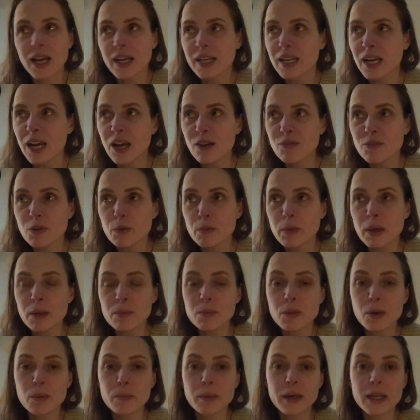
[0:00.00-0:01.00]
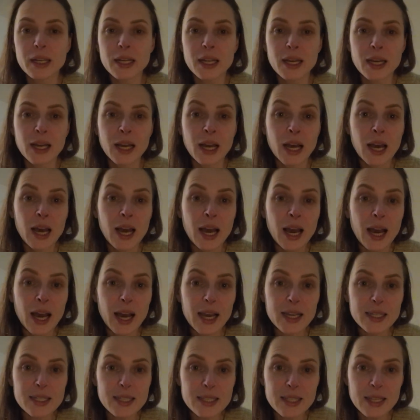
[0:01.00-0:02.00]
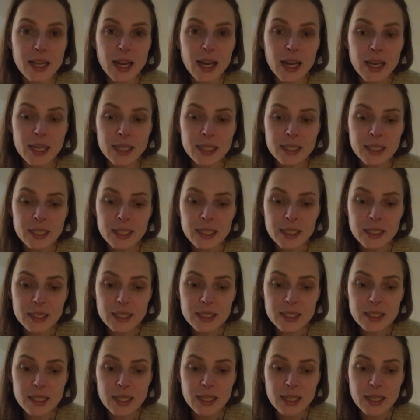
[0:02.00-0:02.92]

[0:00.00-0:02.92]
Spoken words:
I can't remember, but I started